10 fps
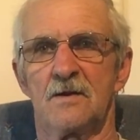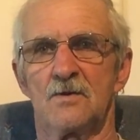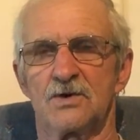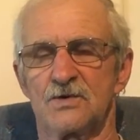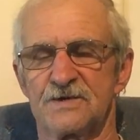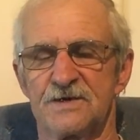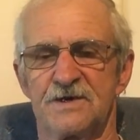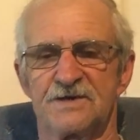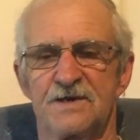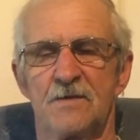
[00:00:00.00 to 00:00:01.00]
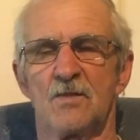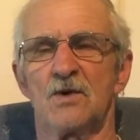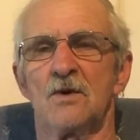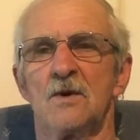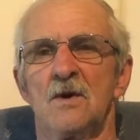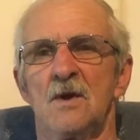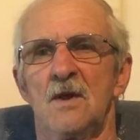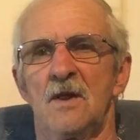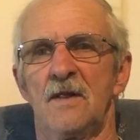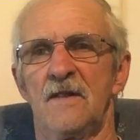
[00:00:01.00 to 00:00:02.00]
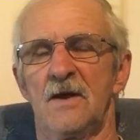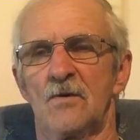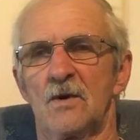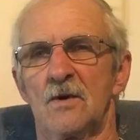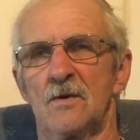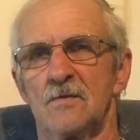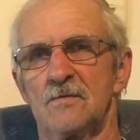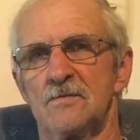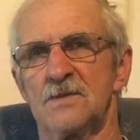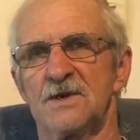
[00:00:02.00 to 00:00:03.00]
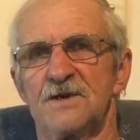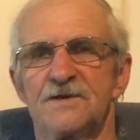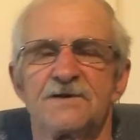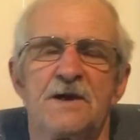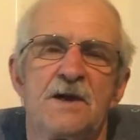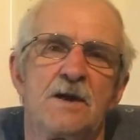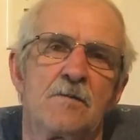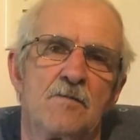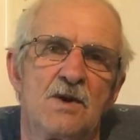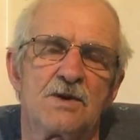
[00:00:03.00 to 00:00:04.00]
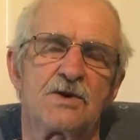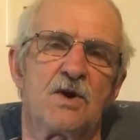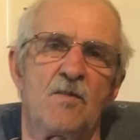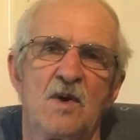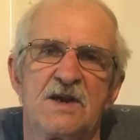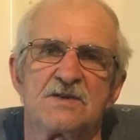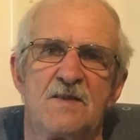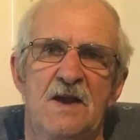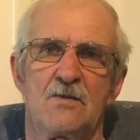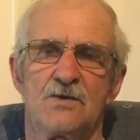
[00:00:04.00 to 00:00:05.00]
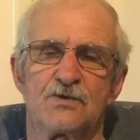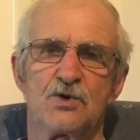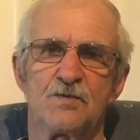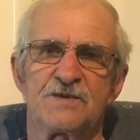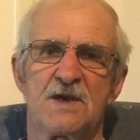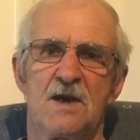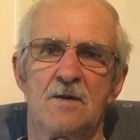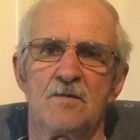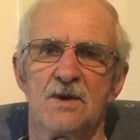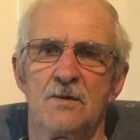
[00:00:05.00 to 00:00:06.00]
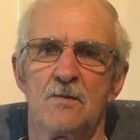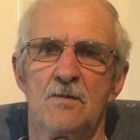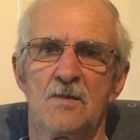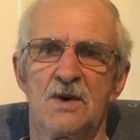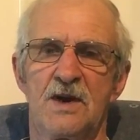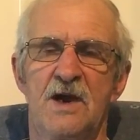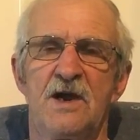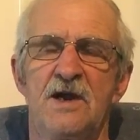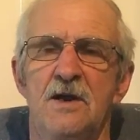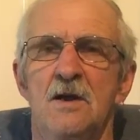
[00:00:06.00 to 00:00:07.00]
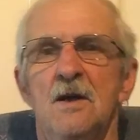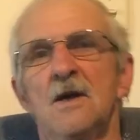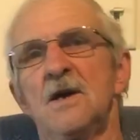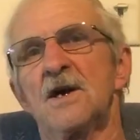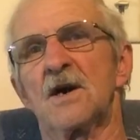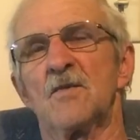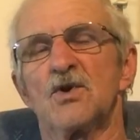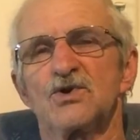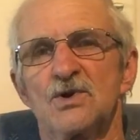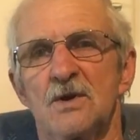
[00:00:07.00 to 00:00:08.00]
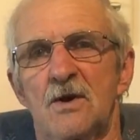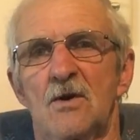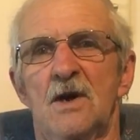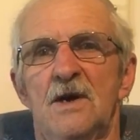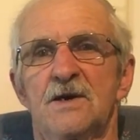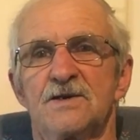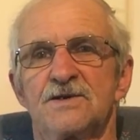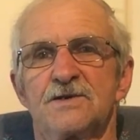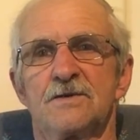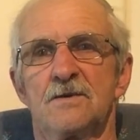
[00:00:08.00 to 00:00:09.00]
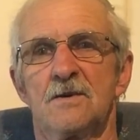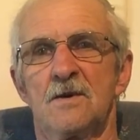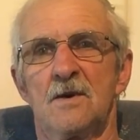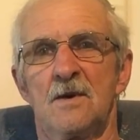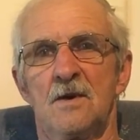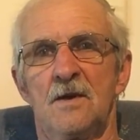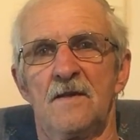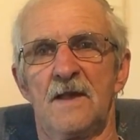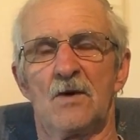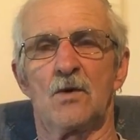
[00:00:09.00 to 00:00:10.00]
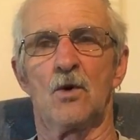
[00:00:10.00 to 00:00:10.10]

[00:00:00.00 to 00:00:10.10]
which was in December, they were sending military planes back with troops on, but any commercial airlines that